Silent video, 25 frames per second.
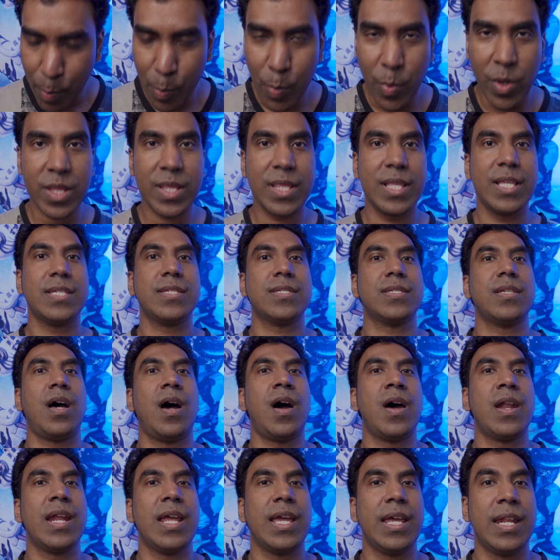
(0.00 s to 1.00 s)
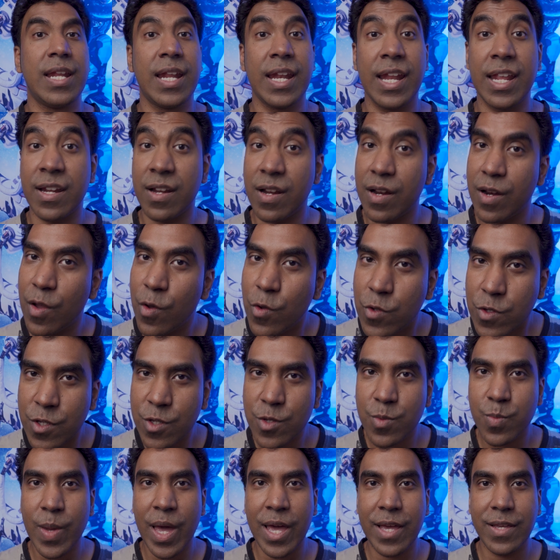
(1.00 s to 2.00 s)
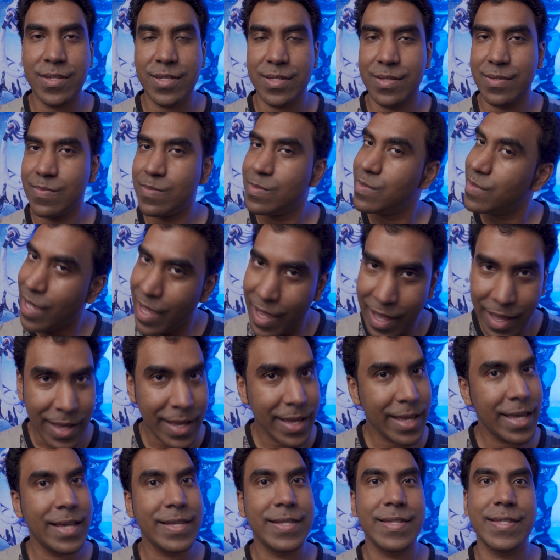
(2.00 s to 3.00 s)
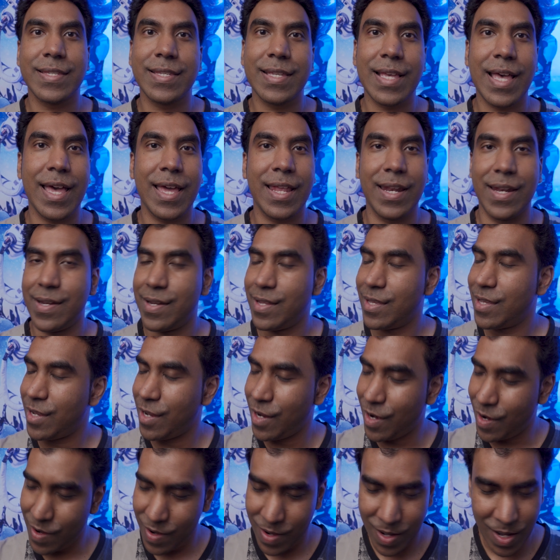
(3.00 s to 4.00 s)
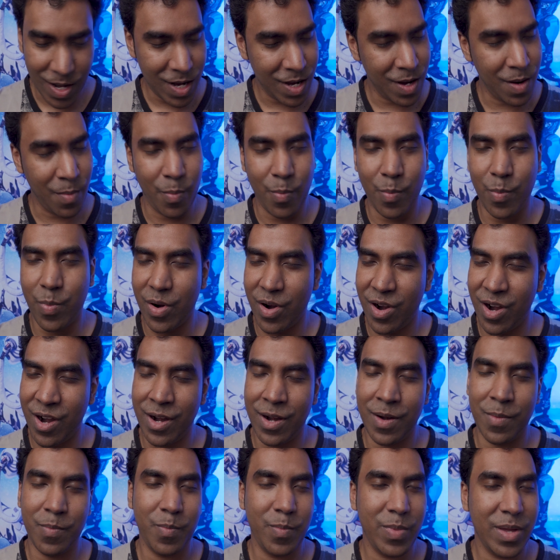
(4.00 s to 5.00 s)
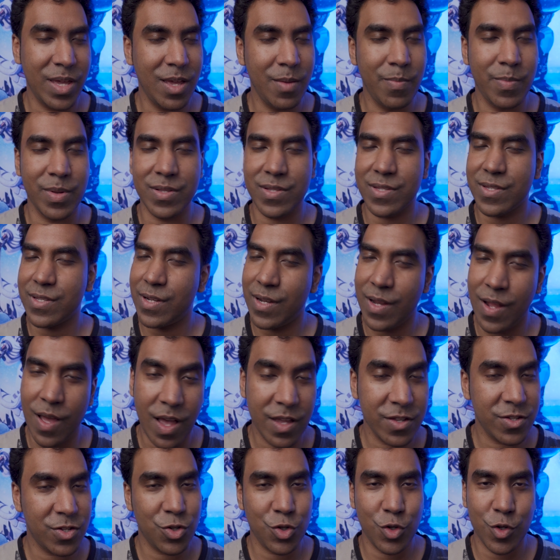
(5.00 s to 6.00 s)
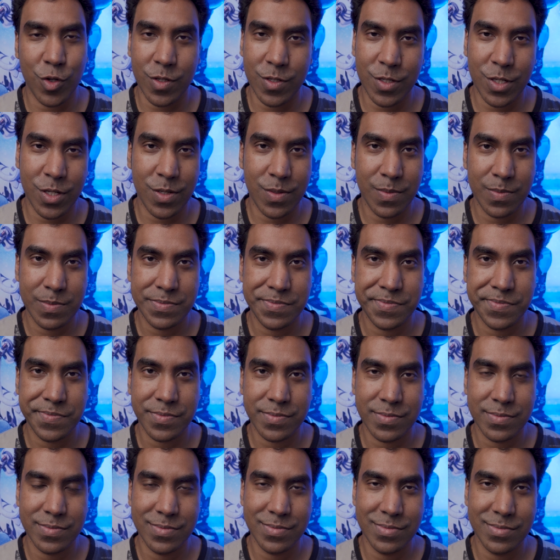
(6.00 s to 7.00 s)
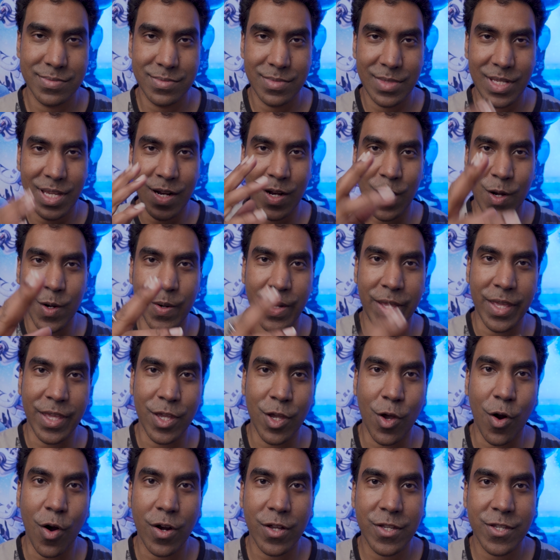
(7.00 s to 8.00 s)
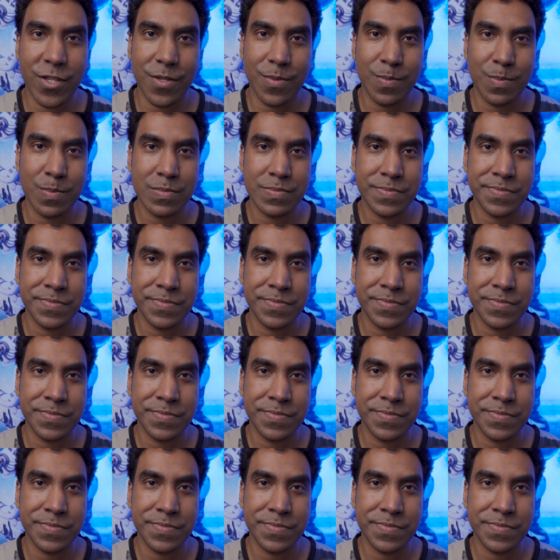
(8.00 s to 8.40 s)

Put this on in an enclosed space, like I said, you're gonna burn people's nostrils, including yours.